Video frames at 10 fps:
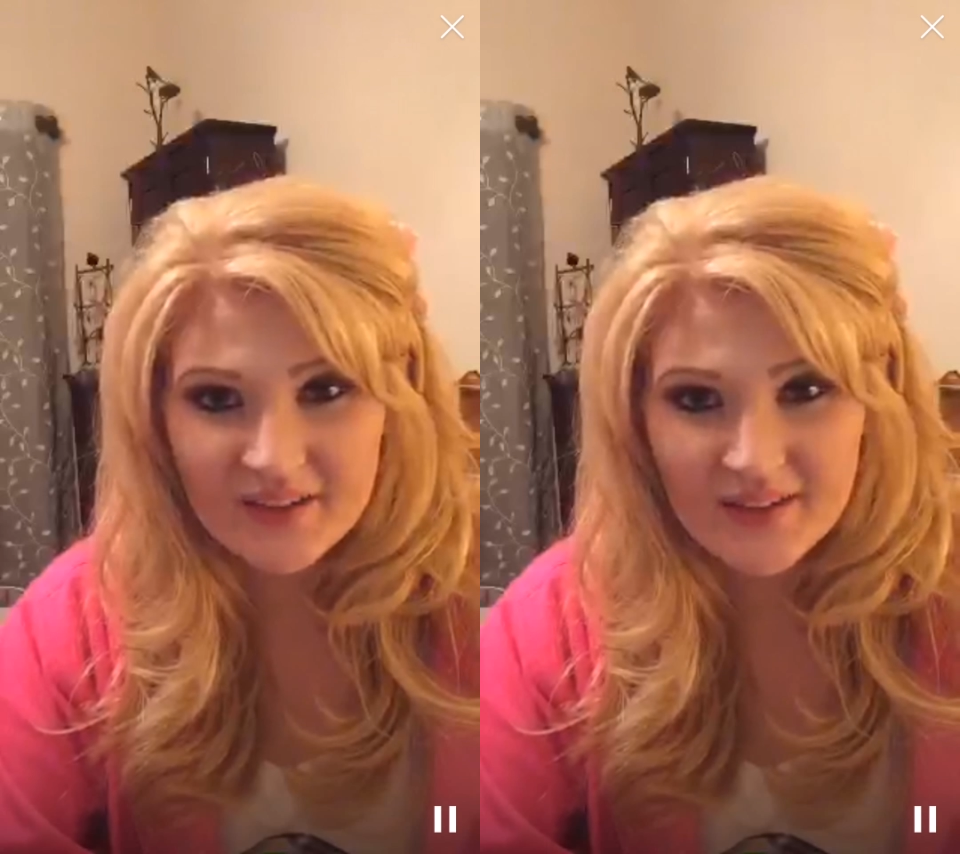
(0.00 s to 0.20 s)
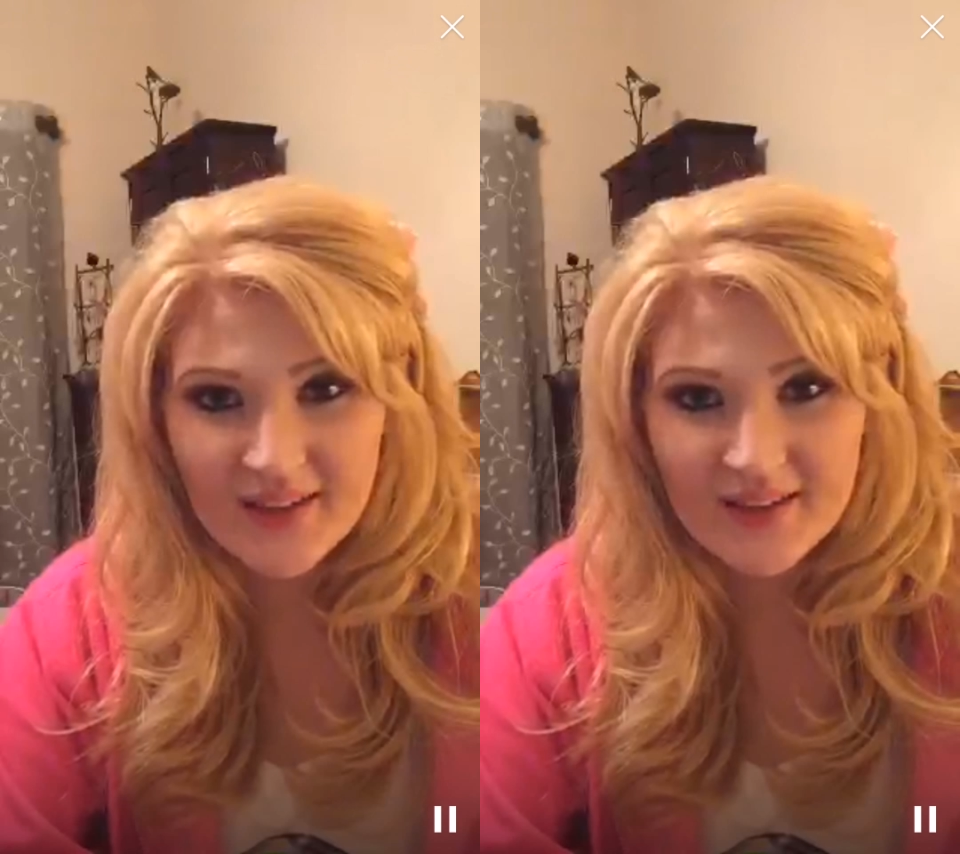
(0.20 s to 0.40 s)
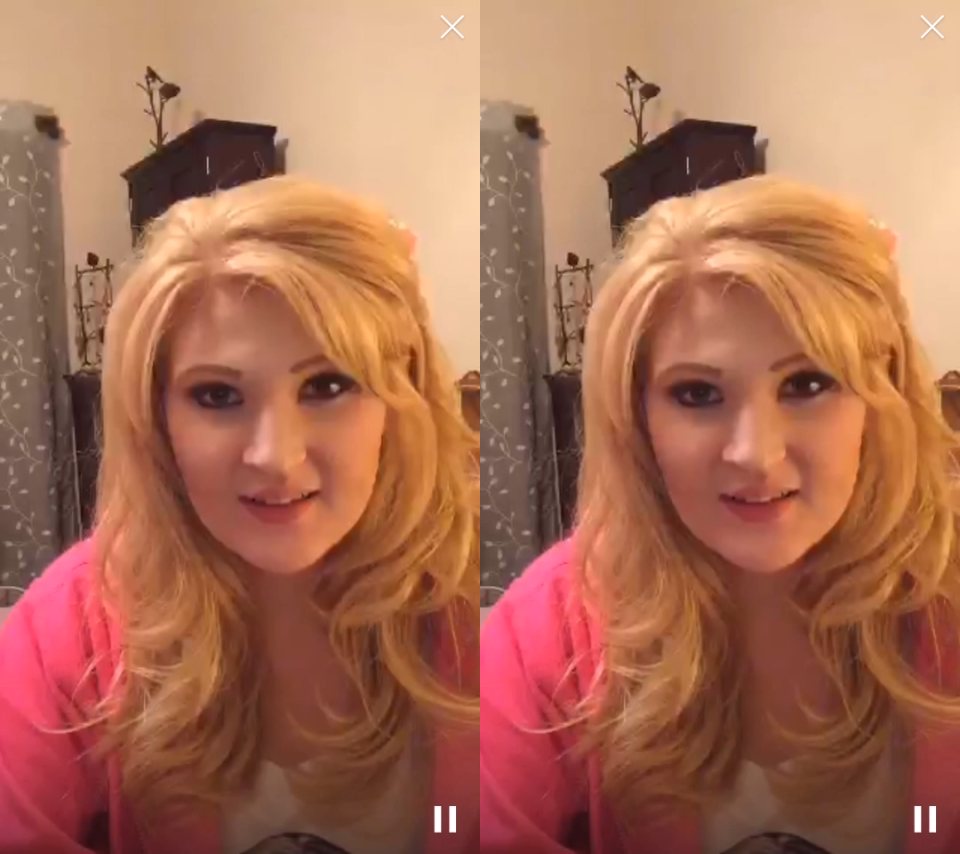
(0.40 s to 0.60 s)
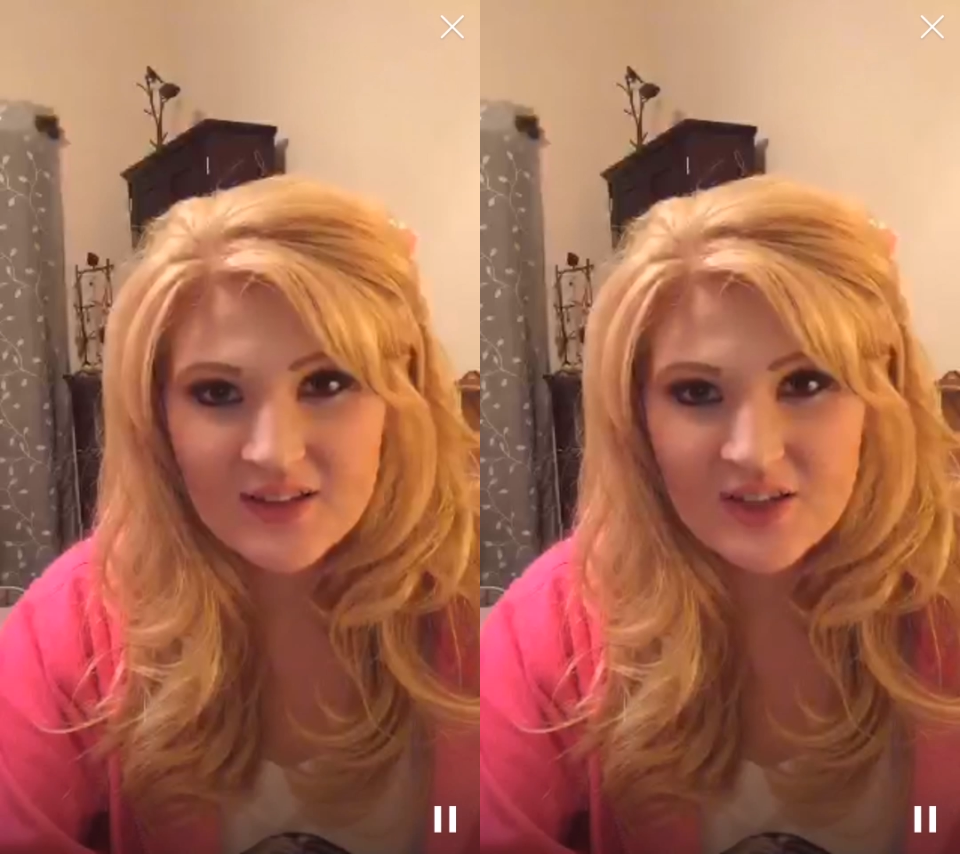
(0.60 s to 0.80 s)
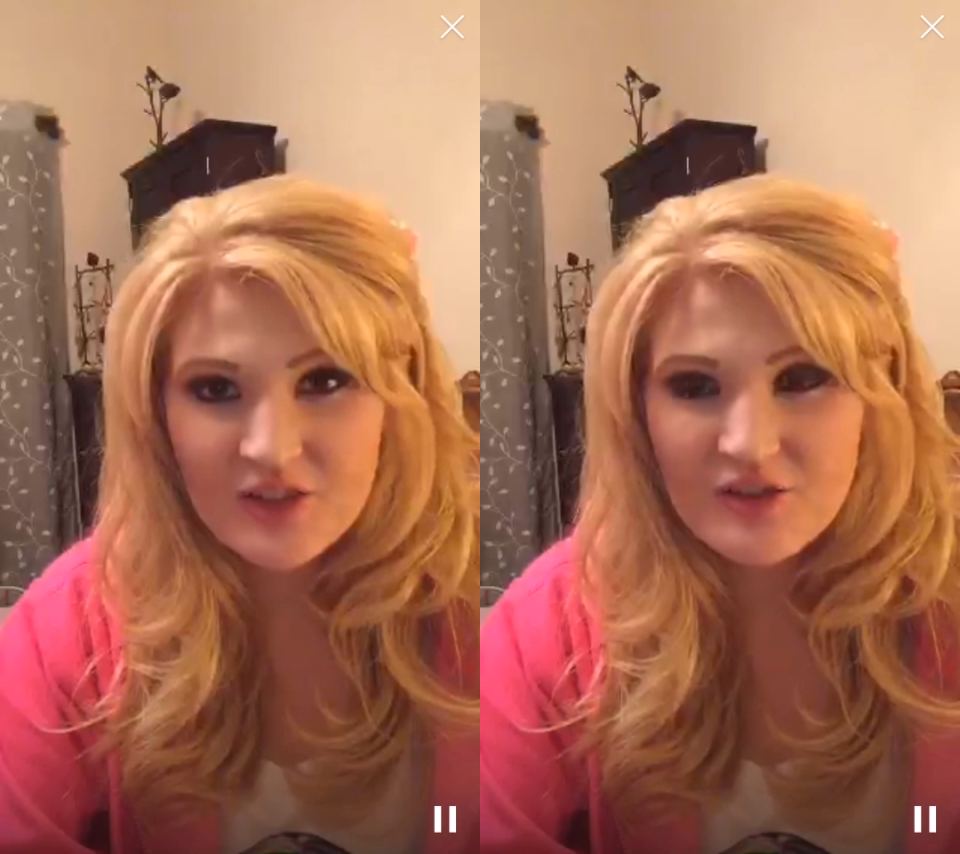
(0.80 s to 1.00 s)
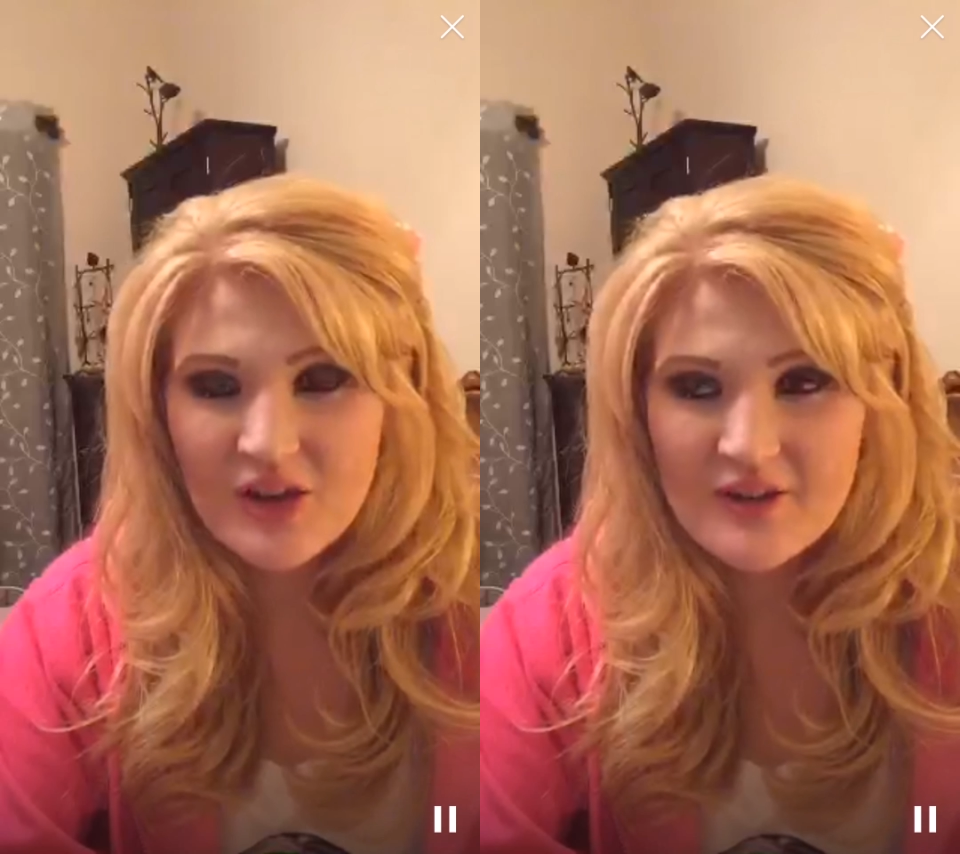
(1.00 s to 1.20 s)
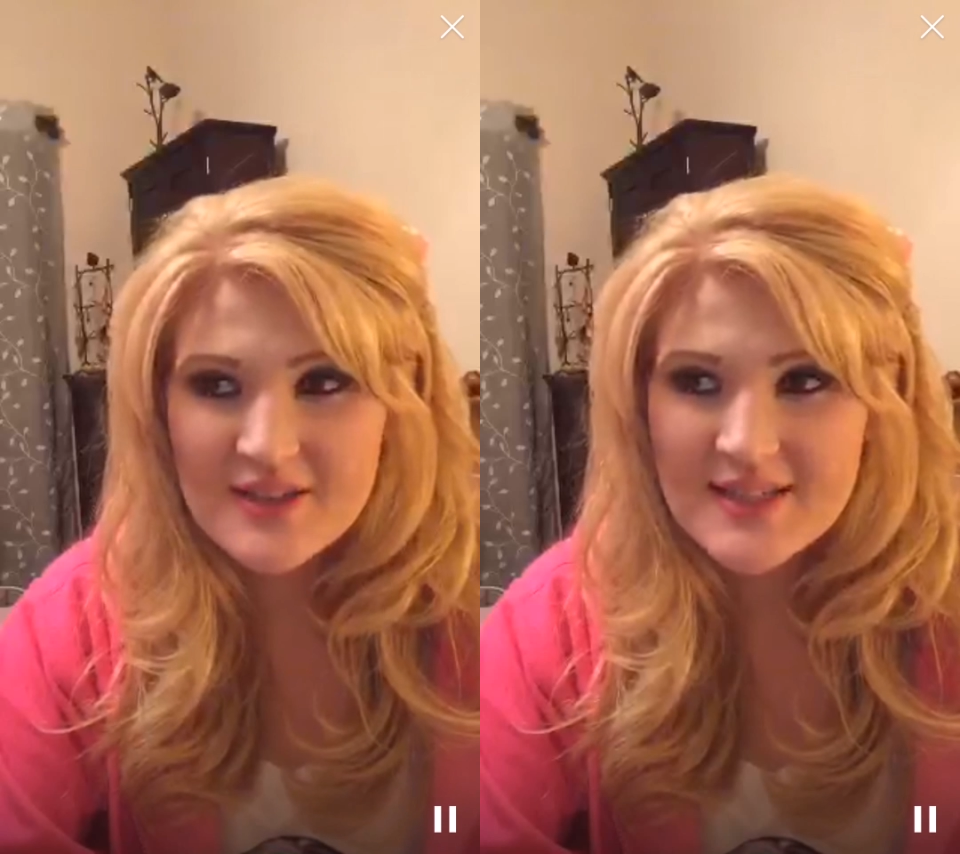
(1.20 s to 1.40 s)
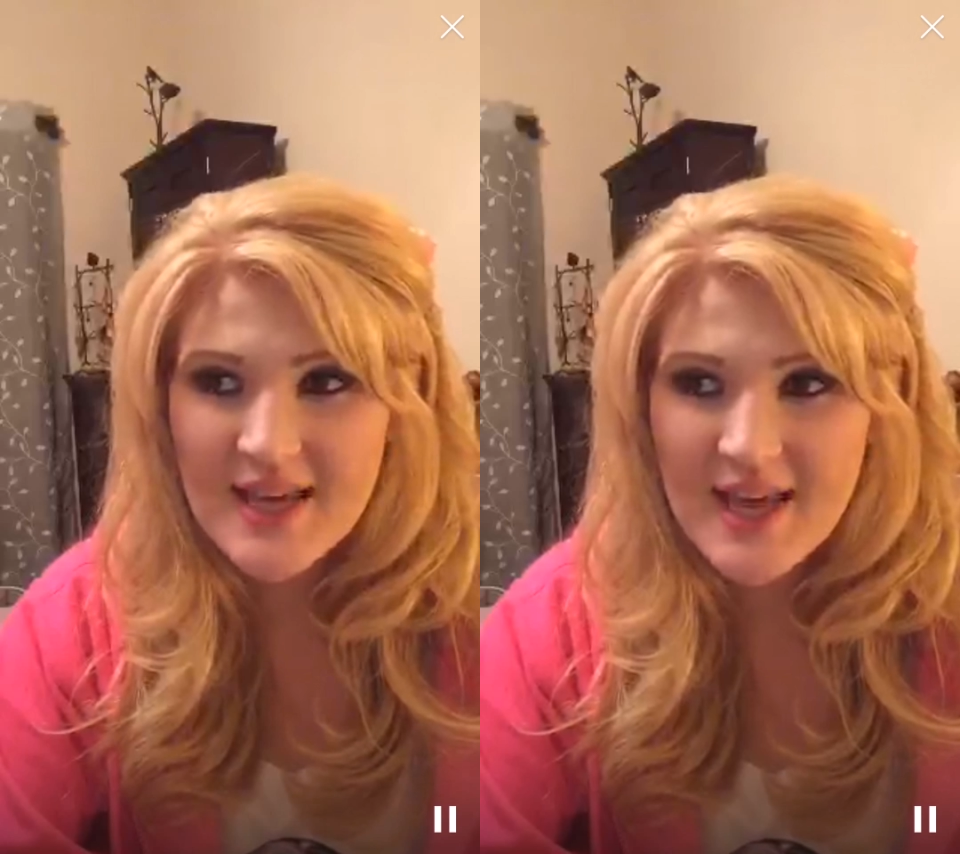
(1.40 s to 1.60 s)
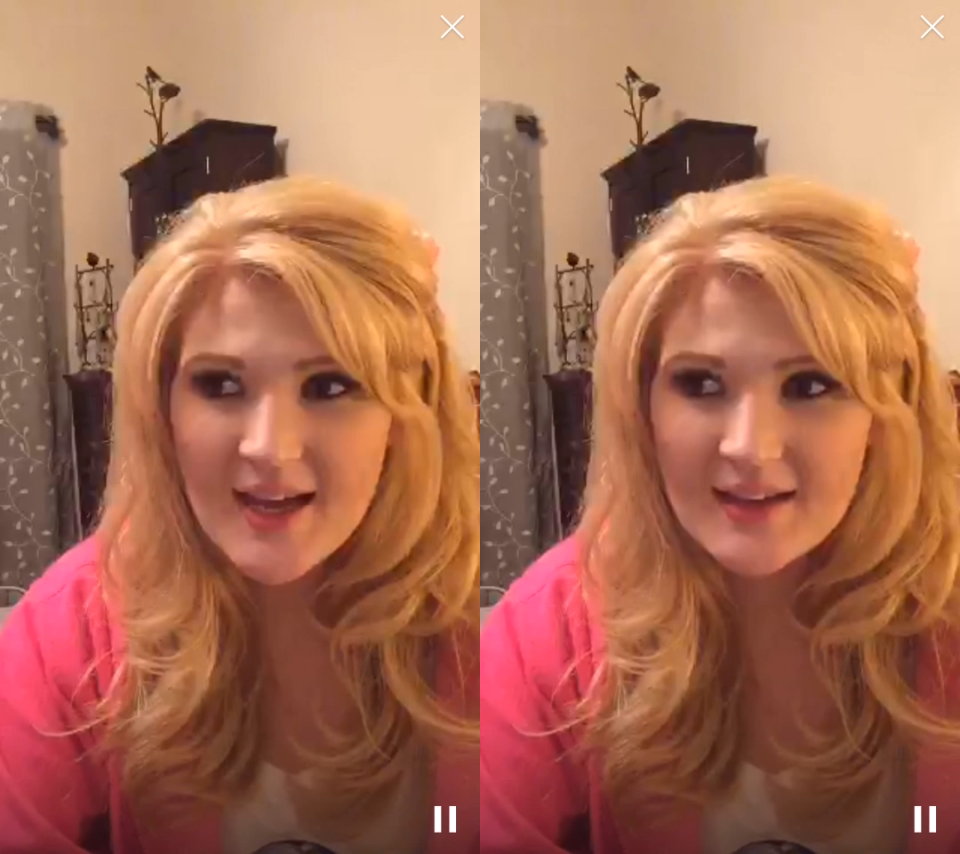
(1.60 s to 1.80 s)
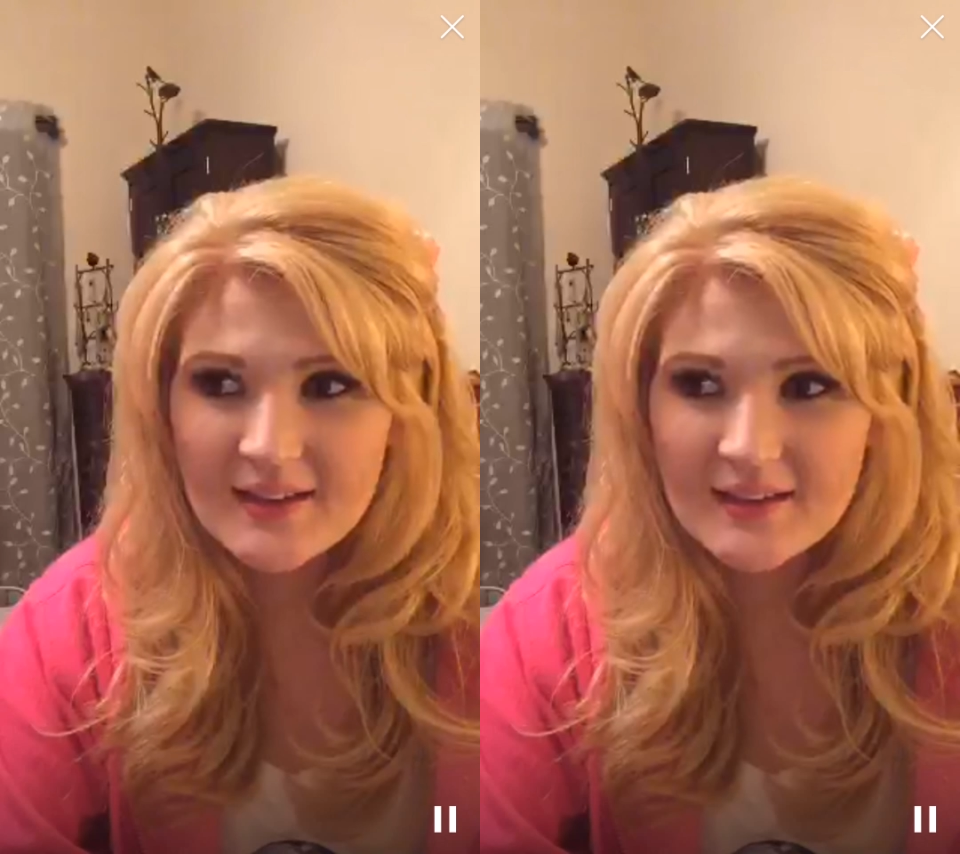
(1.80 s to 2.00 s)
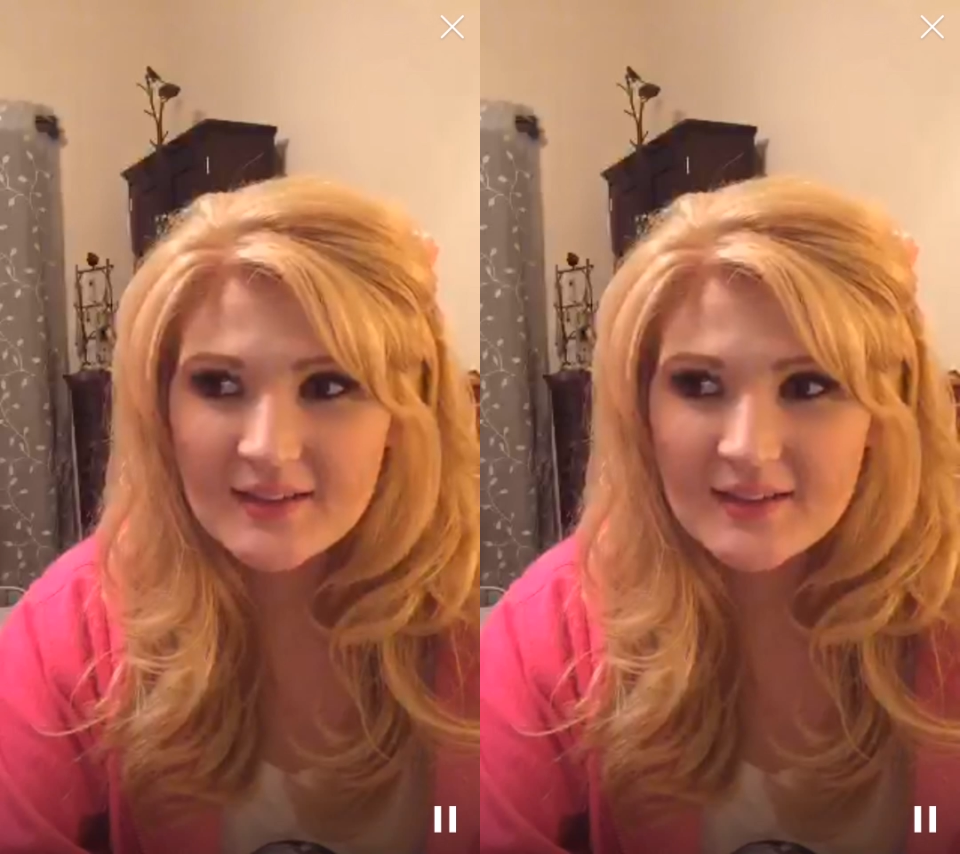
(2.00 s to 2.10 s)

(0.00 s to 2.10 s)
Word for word: Like, do you notice that?